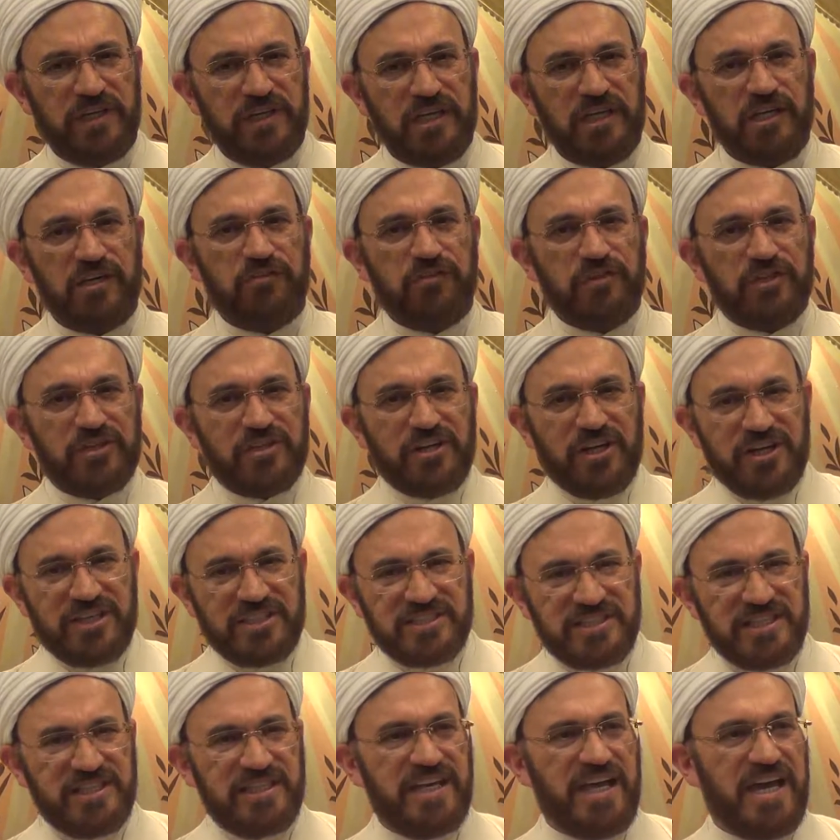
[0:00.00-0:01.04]
if he
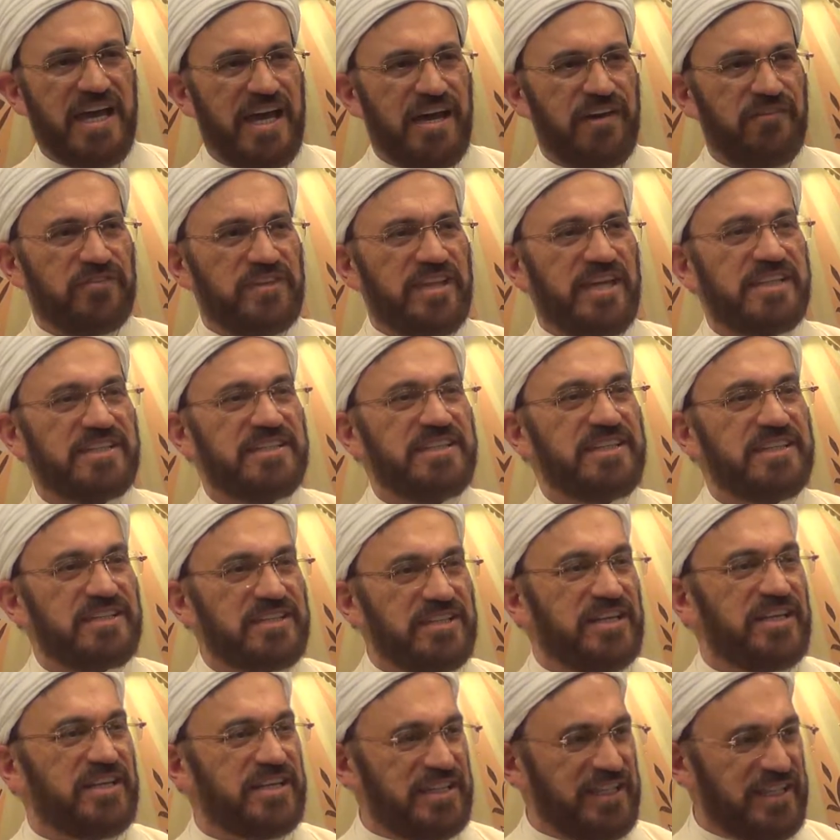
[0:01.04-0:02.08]
doesn't have that
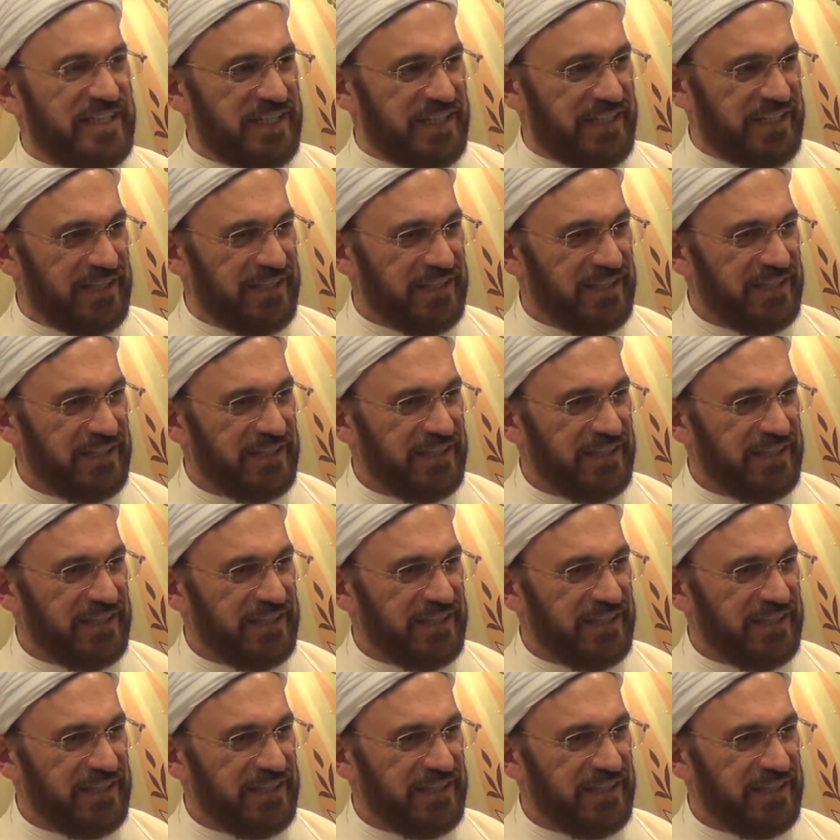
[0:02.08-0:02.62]
hidayah,